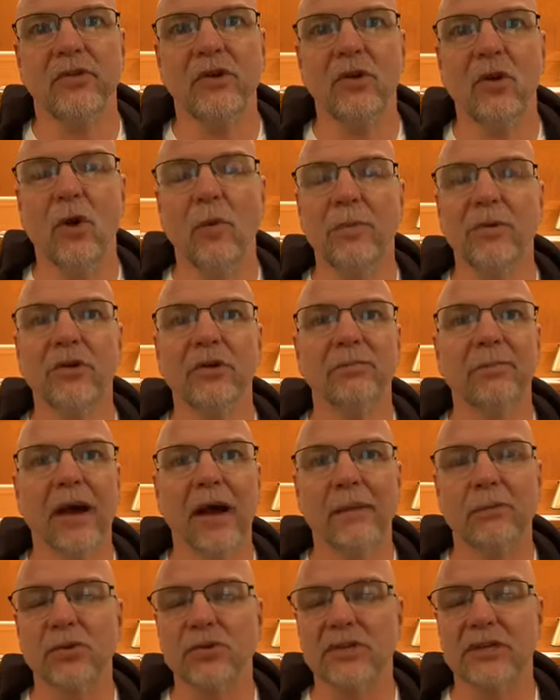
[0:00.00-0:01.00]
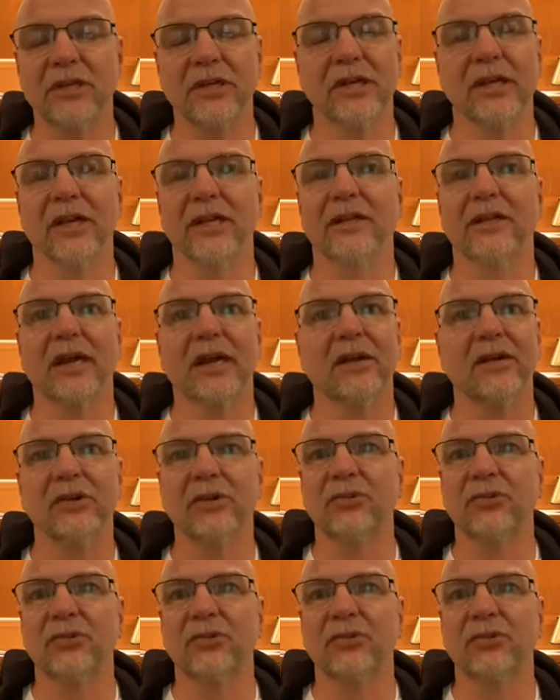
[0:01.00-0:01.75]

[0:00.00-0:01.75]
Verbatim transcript: You open your Bibles and you get there